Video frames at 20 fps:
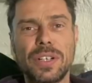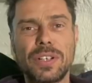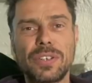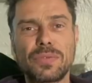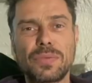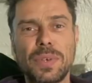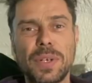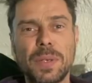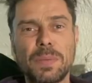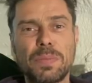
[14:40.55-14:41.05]
It's
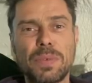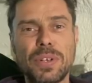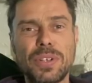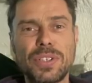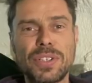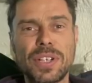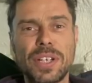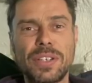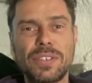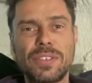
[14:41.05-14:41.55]
really
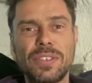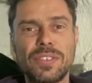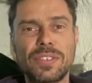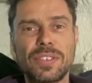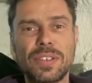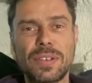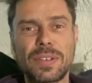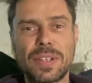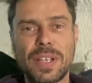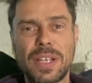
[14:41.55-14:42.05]
appreciated,
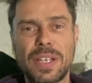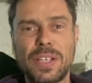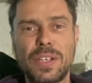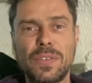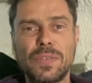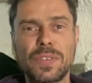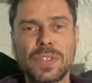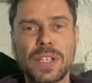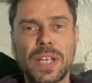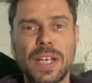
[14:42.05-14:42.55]
so thank you
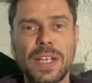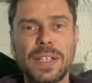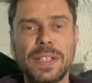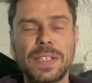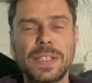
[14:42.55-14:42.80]
for that.